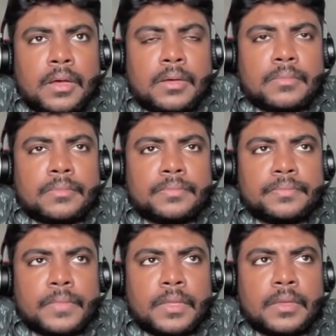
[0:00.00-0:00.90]
Um,
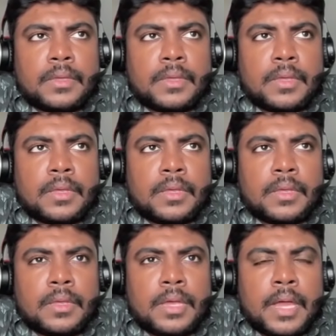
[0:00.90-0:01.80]

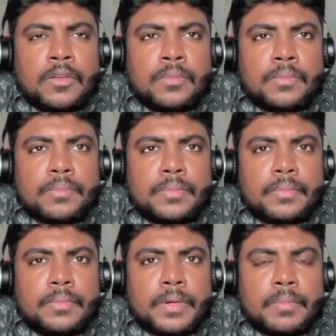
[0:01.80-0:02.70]
can you
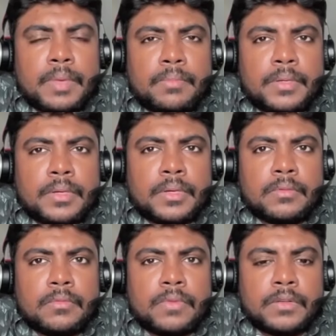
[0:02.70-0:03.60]
remember
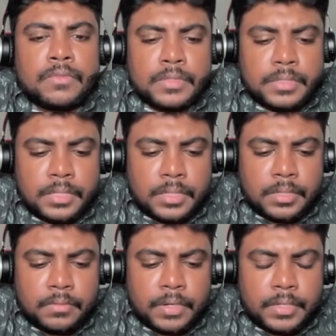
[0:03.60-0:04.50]
what is
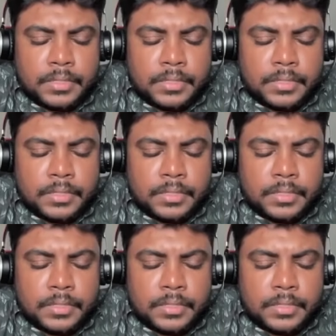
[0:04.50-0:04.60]
the